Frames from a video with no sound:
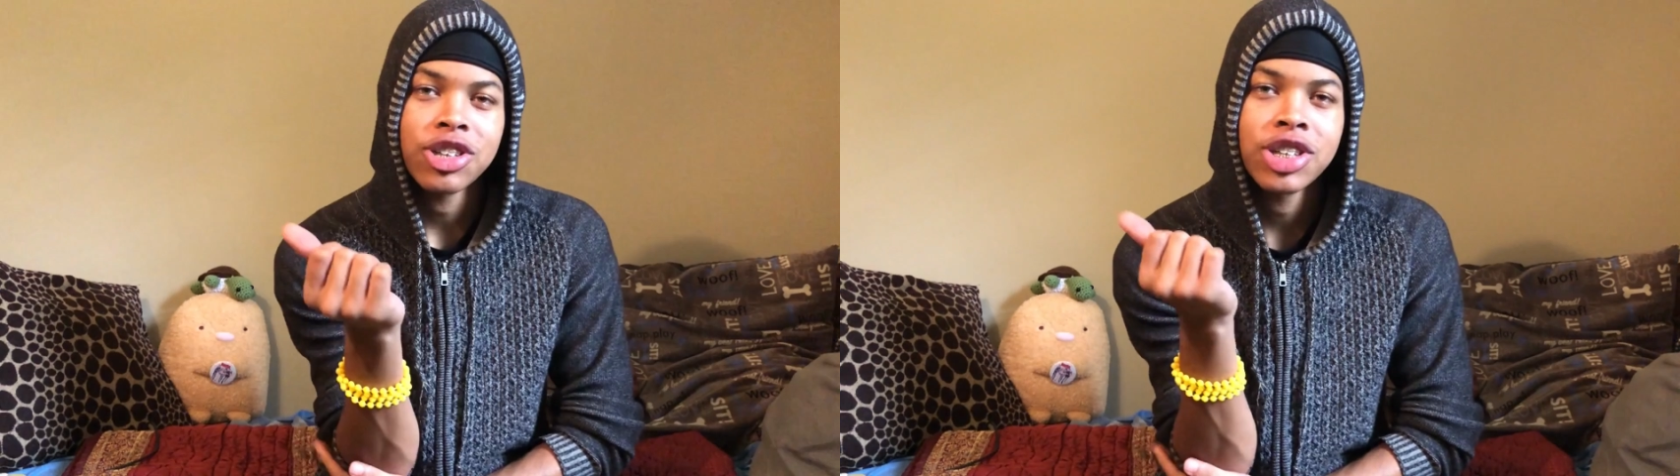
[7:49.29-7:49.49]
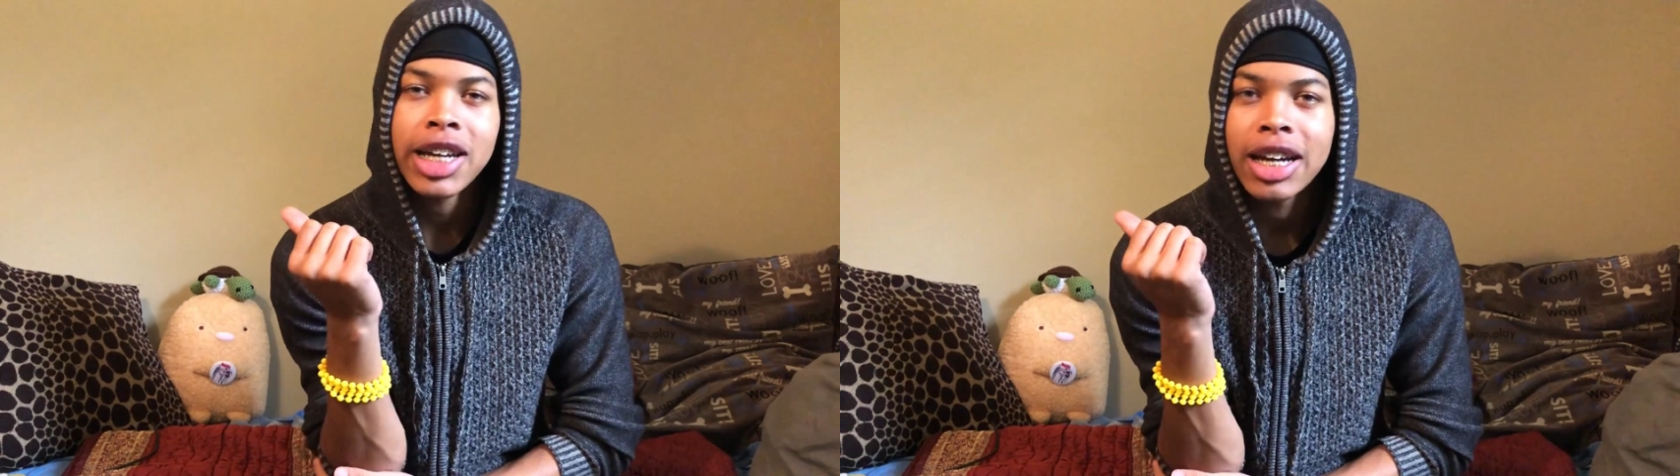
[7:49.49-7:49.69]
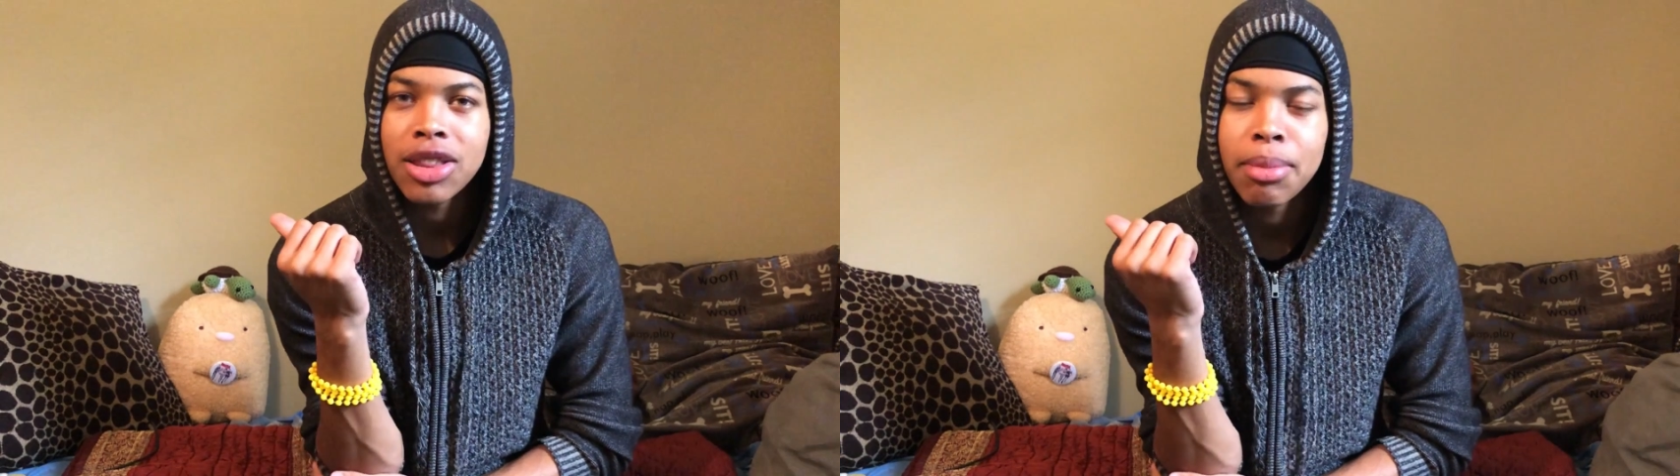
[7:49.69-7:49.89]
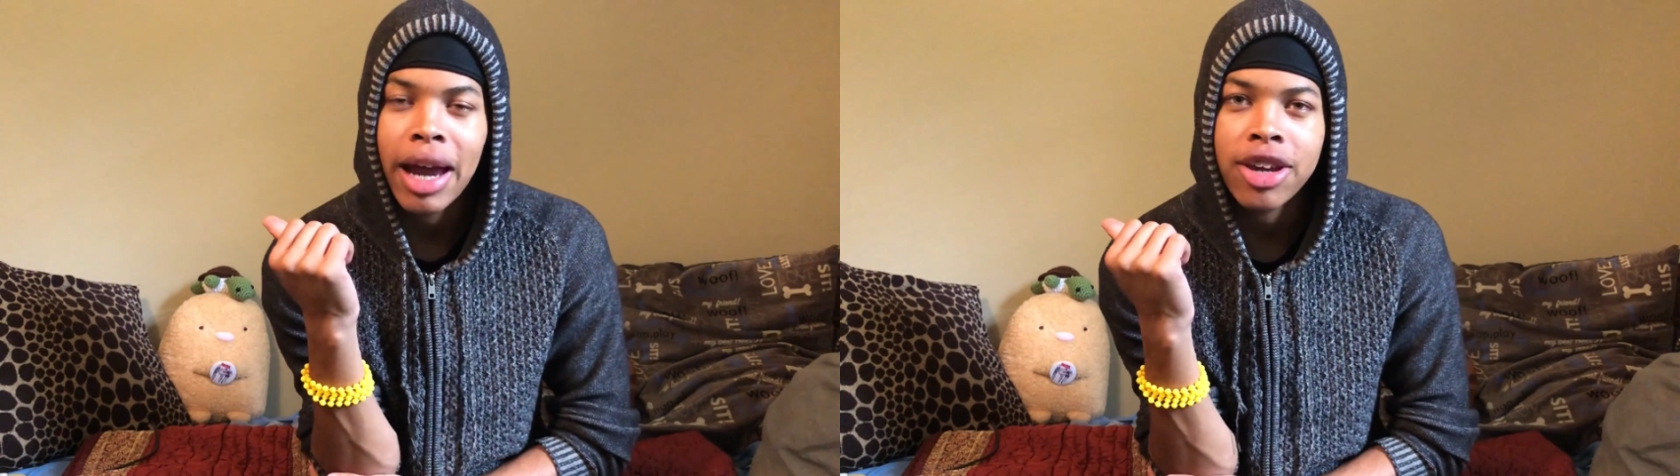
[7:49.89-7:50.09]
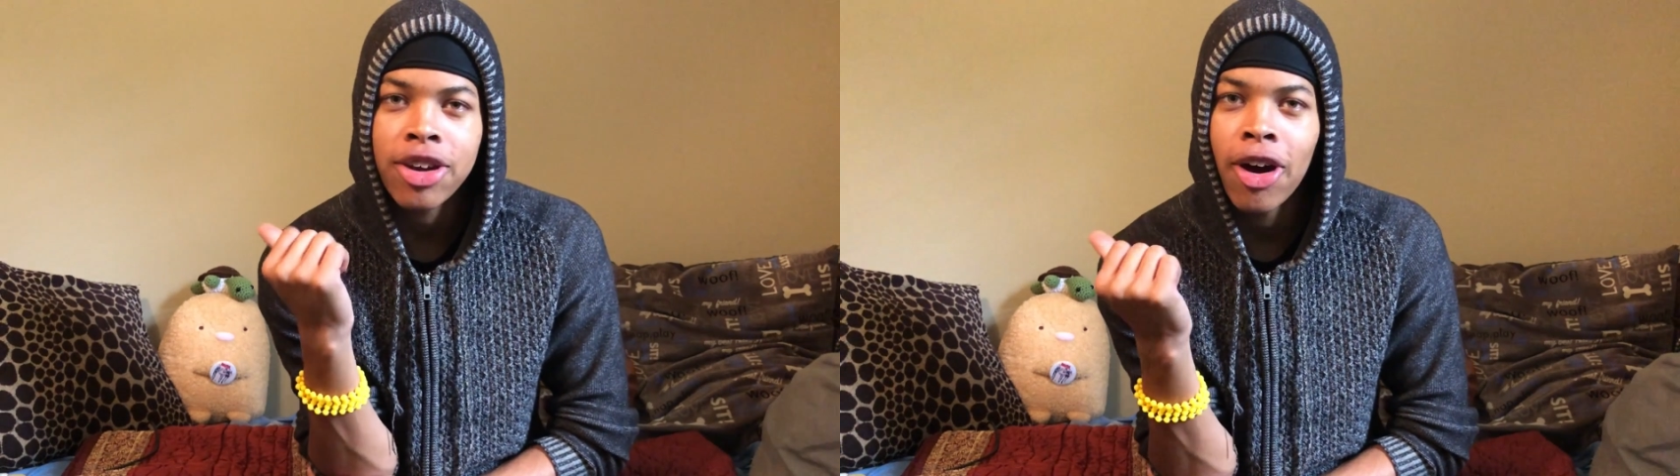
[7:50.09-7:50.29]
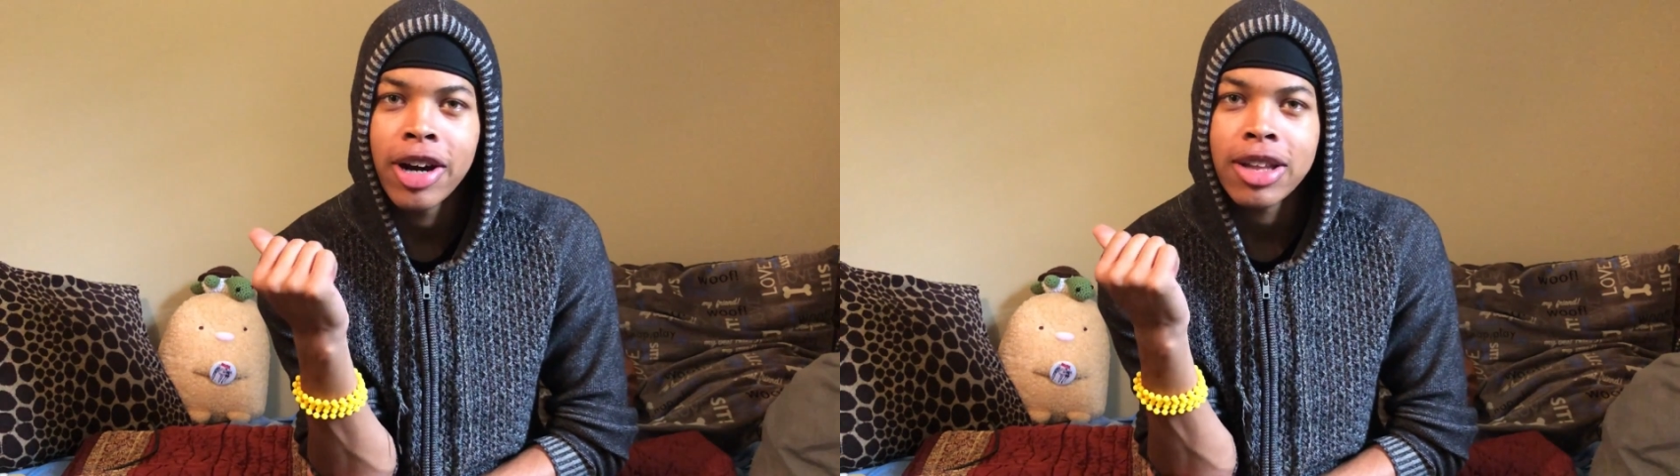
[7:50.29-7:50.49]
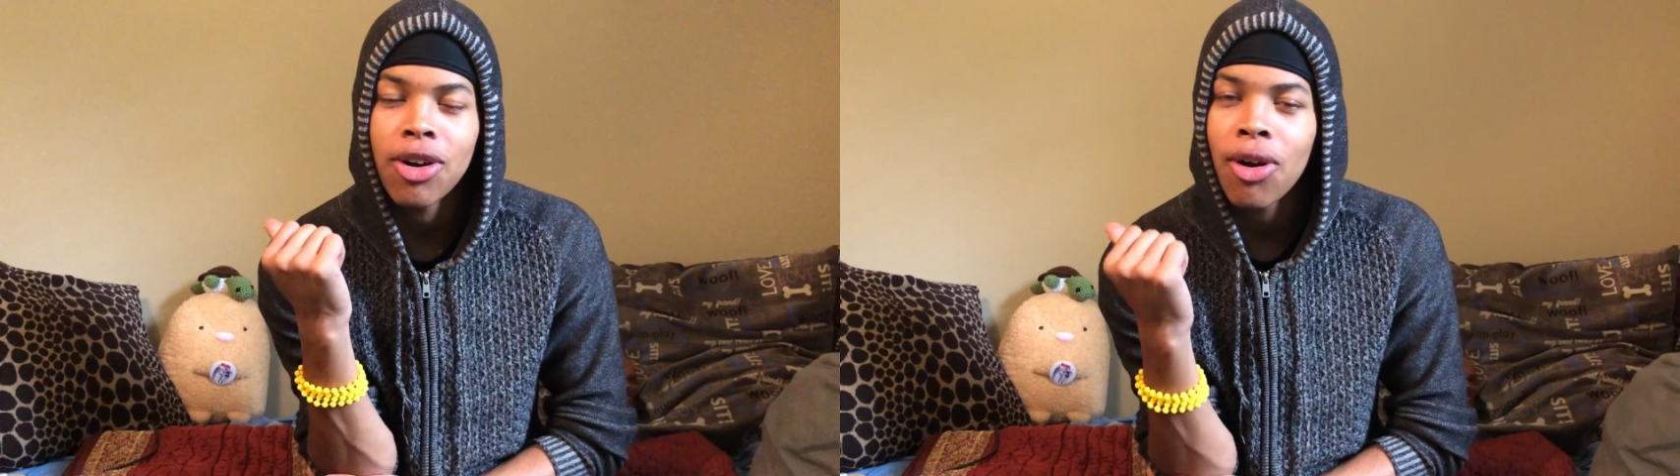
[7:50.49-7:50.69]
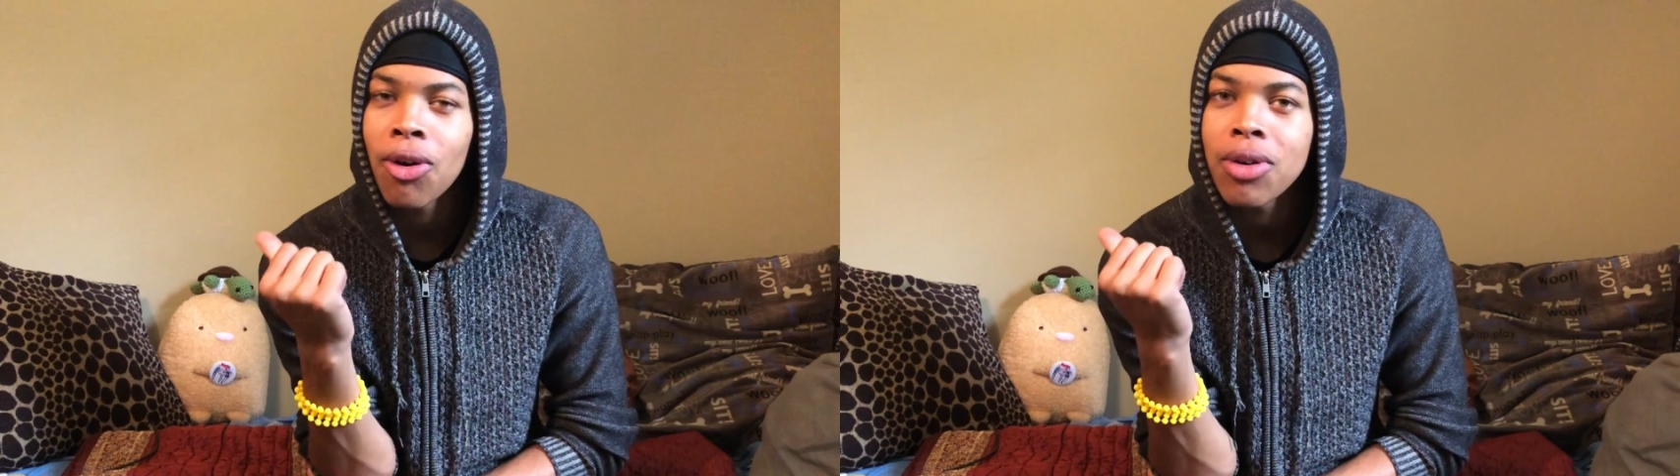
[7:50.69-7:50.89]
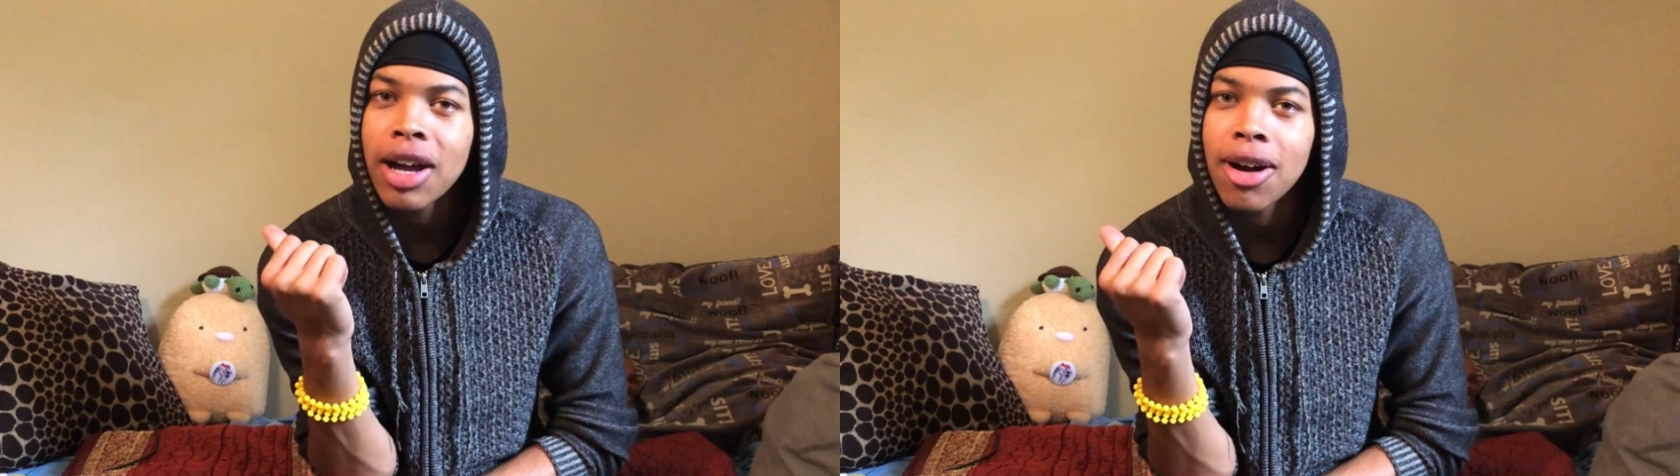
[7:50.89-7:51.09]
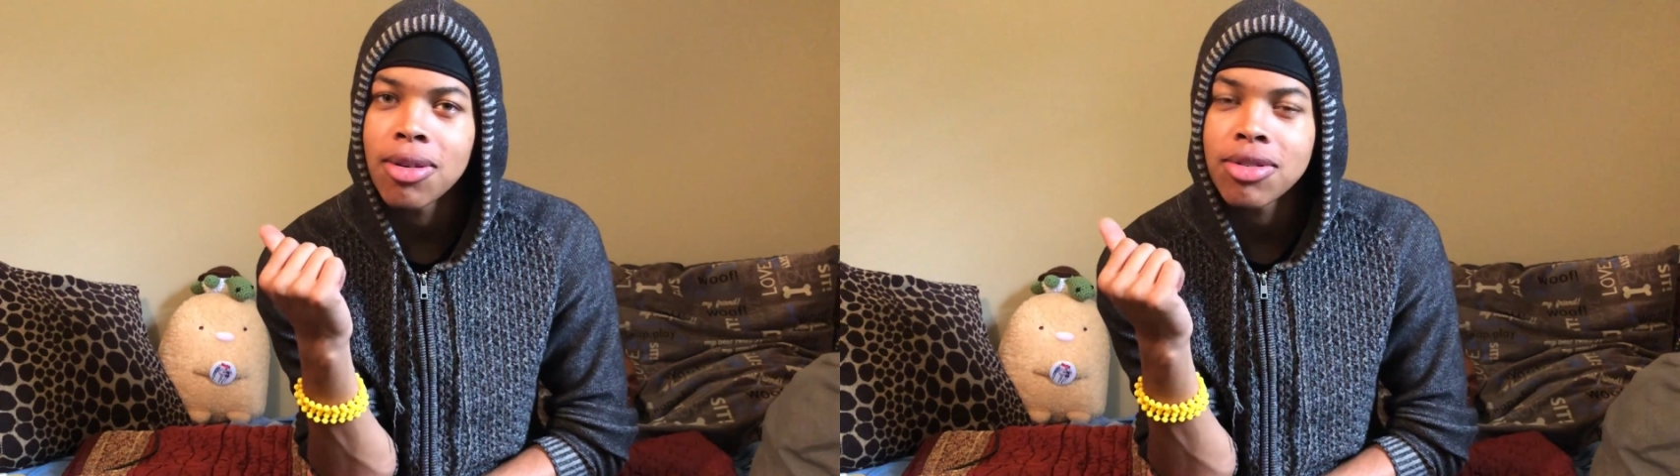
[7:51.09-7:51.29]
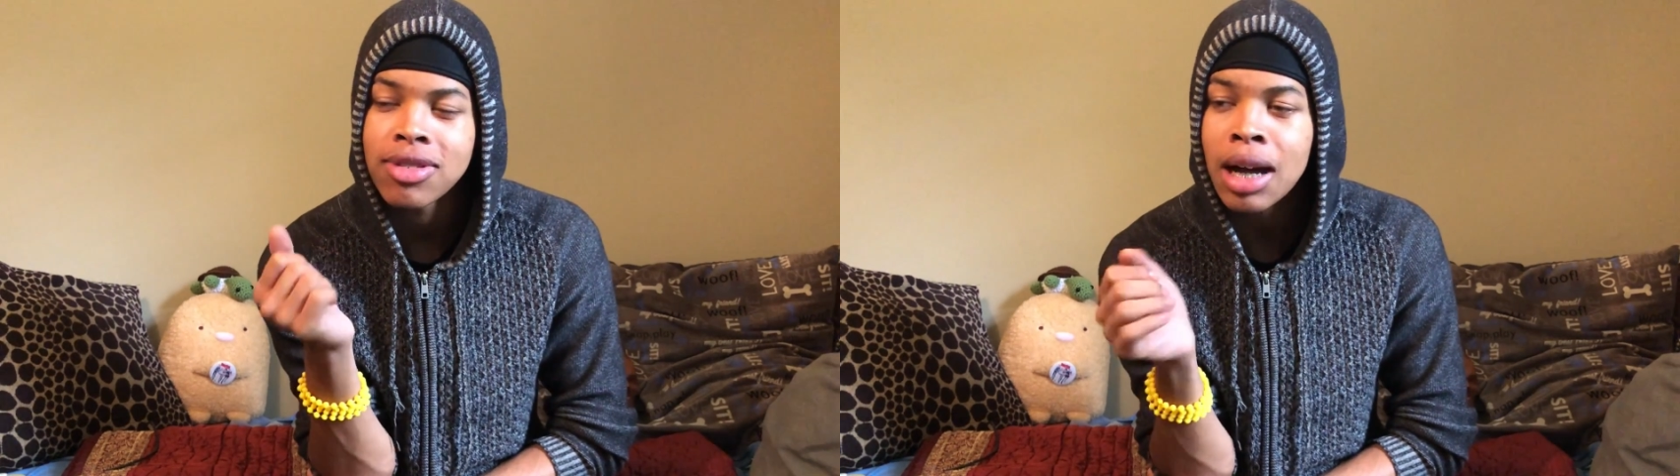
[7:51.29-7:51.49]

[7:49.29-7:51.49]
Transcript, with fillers: shed in the backyard of the old house.